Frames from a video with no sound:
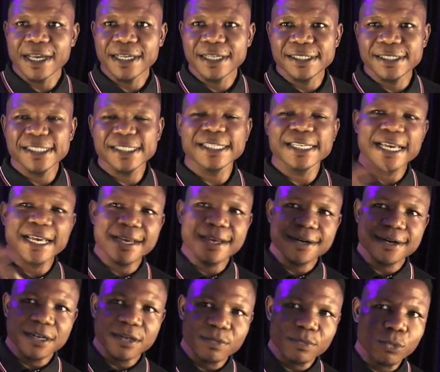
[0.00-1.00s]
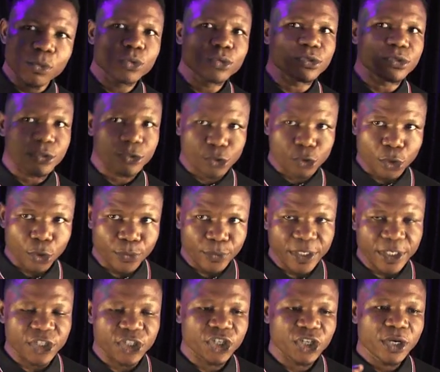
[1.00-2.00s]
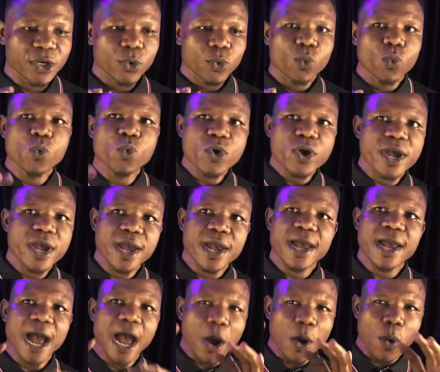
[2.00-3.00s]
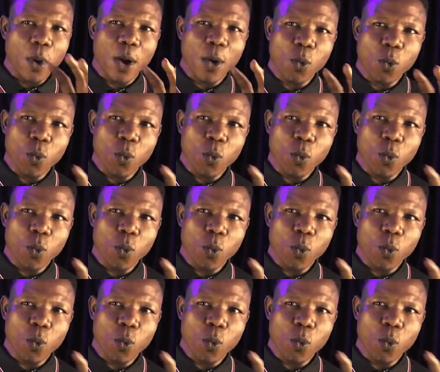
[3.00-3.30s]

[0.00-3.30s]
It is a remote storage where our